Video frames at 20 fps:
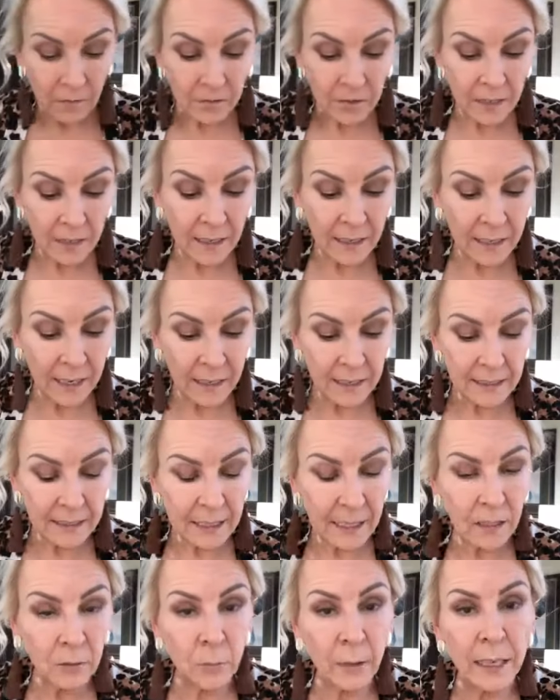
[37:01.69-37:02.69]
for the
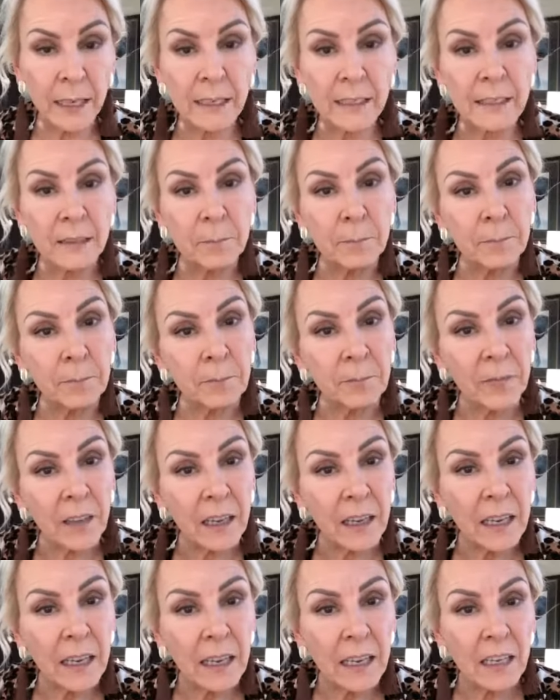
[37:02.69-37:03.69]
next 10 weeks,
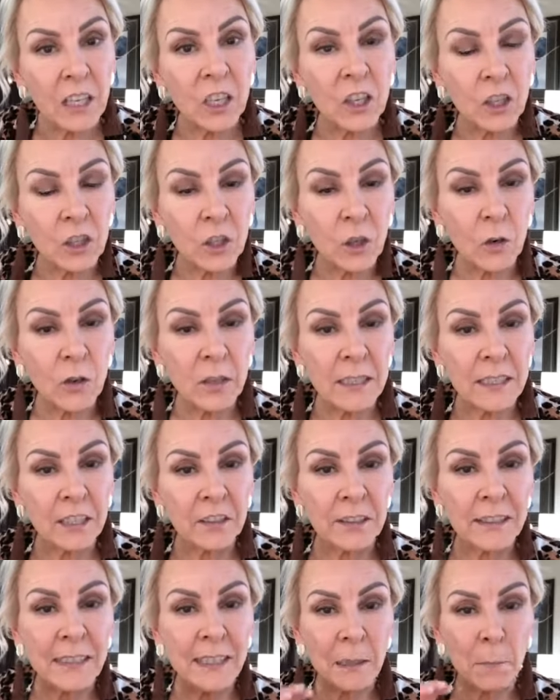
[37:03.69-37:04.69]
you'll notice
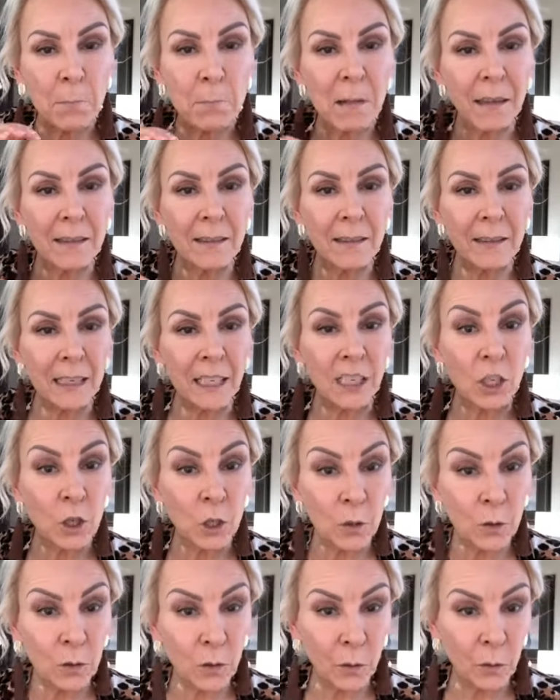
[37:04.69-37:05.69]
there isn't a monthly
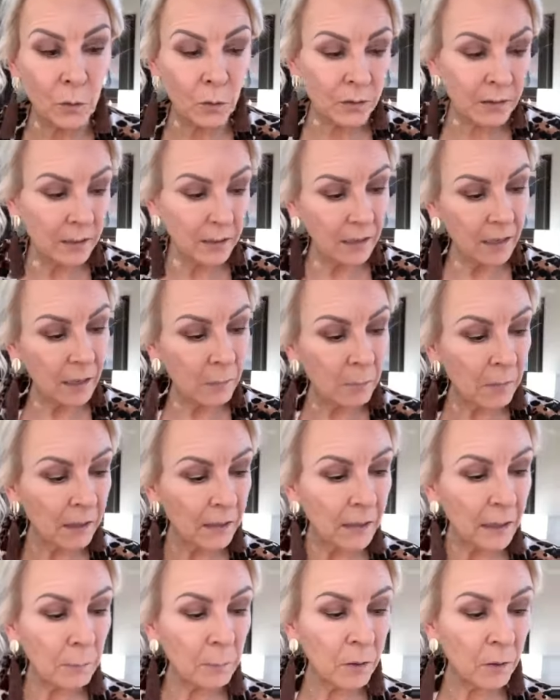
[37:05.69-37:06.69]
kudos, a
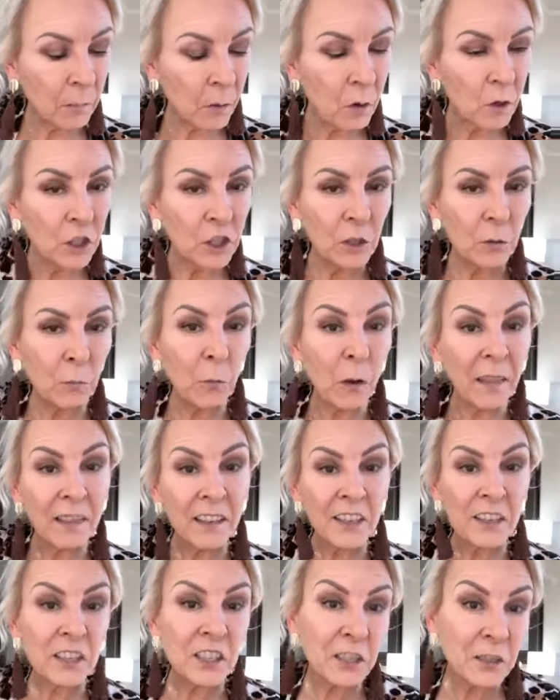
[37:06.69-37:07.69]
monthly promotion.
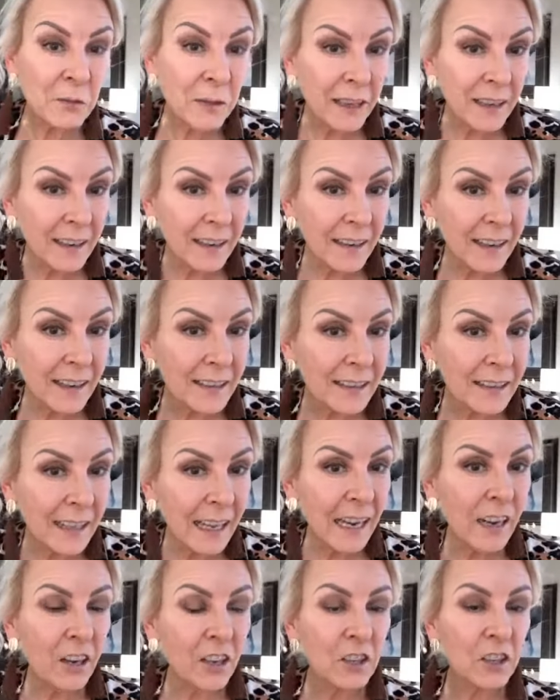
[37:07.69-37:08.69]
What they're doing is
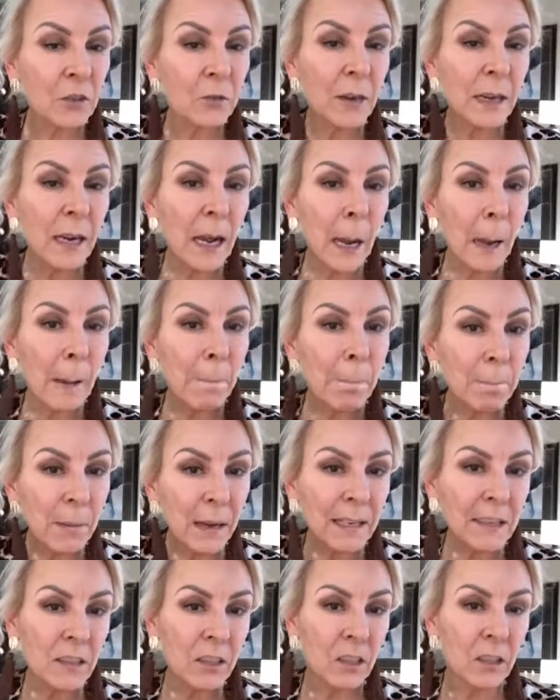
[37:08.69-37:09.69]
they are doing a
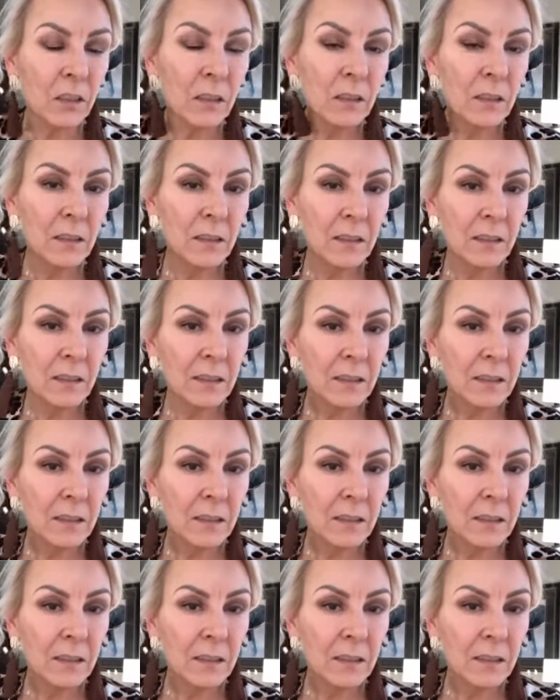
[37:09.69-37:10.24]
bundle,